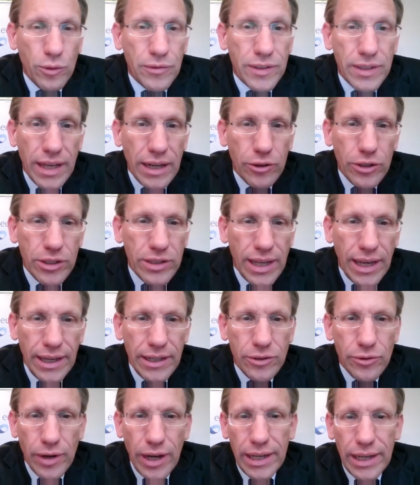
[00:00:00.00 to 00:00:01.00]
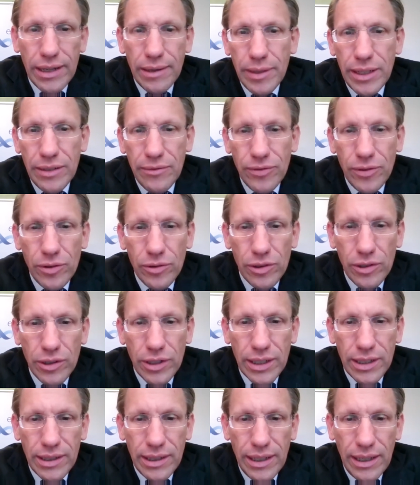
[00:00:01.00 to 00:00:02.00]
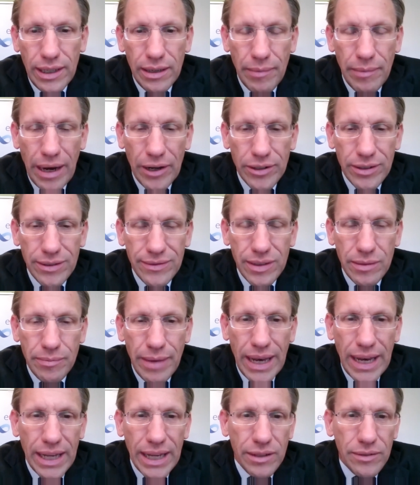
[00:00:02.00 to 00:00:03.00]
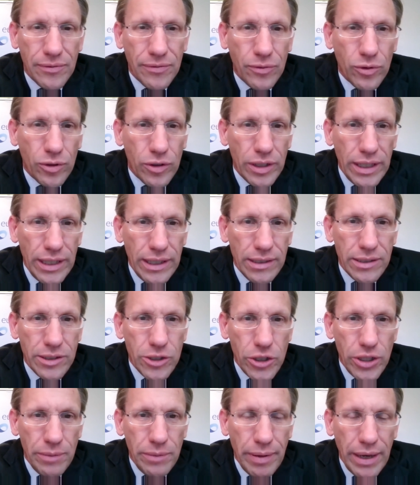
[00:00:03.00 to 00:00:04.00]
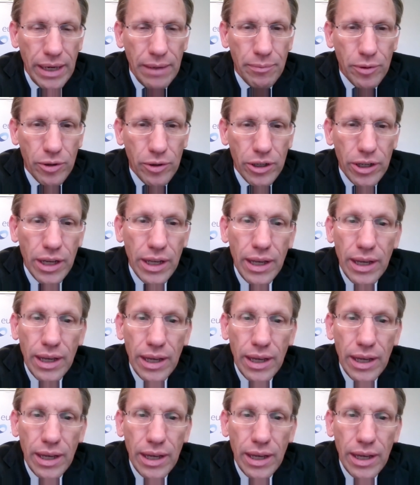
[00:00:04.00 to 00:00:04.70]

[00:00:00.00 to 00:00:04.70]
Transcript: center stage, right? I mean, if you look at the amount of demand for ESG paper,